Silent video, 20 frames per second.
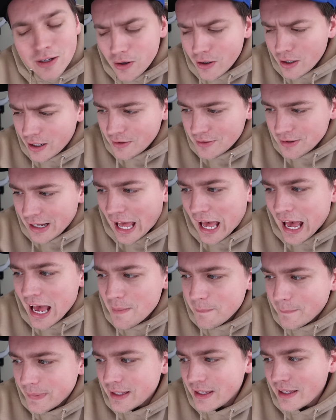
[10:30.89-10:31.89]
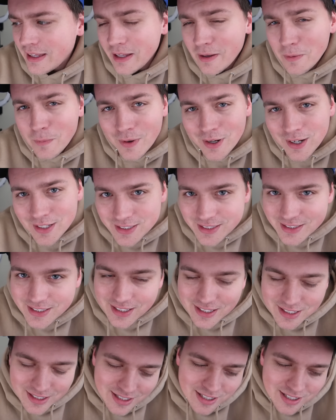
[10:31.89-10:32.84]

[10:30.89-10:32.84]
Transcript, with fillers: oh, how happy he was.